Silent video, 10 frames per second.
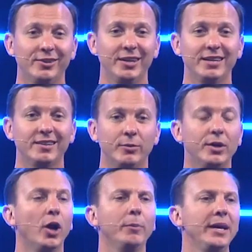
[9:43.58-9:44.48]
right? We
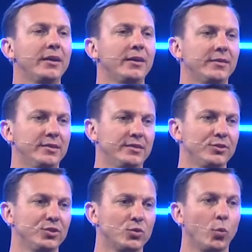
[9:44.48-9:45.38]
all make
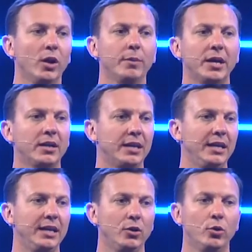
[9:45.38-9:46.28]
decisions. What am I going to
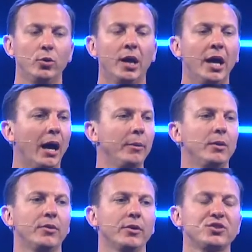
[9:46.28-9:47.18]
eat? Who? I
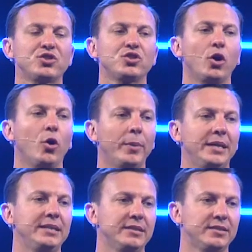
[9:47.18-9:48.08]
mean, there are so
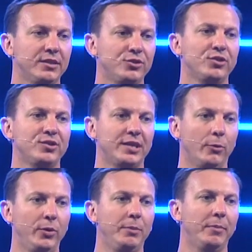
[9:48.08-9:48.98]
many decisions
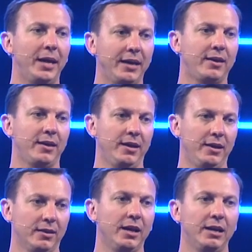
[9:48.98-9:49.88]
that we make
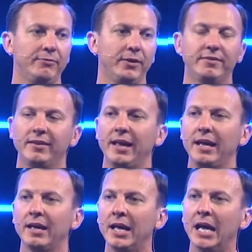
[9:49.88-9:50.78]
in life. And
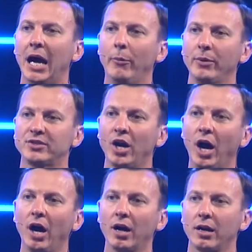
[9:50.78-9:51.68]
today, I want to
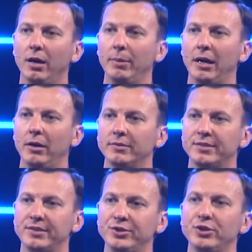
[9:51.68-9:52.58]
talk about
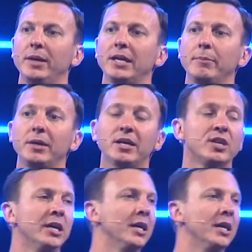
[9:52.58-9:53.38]
decision making because